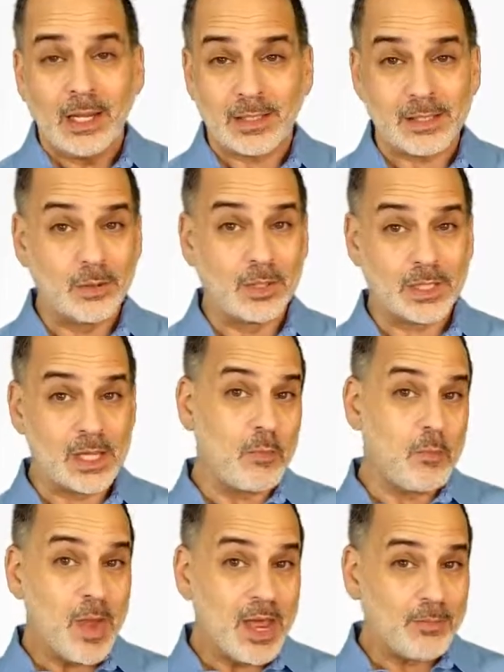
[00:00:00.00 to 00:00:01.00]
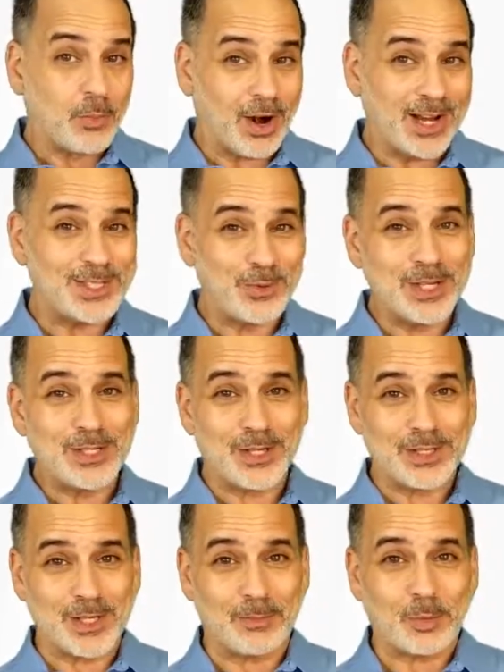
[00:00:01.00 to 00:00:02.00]
As soon as the bid price
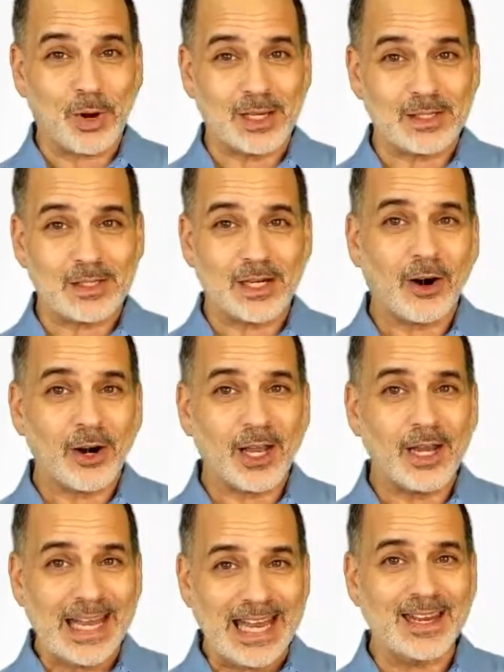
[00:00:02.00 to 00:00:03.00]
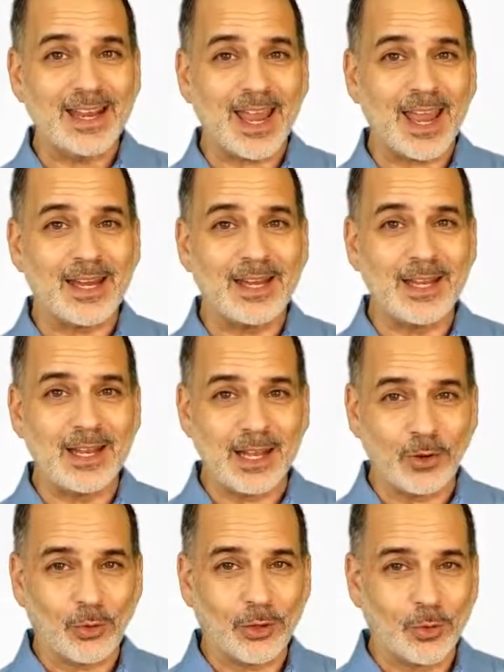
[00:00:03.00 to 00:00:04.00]
reaches the price target indicated in
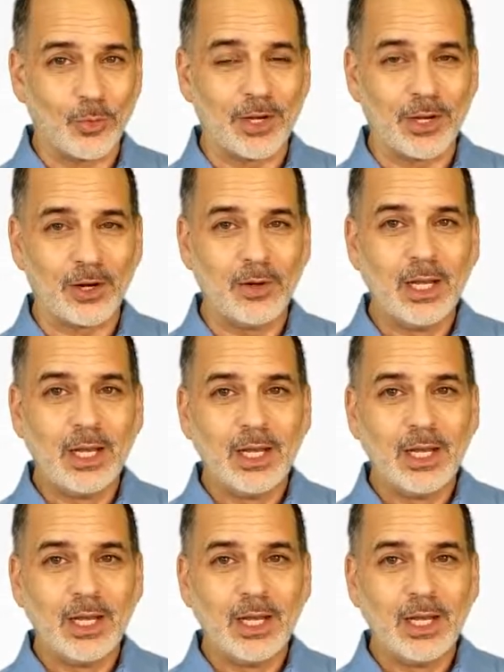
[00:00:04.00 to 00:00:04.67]
the order window,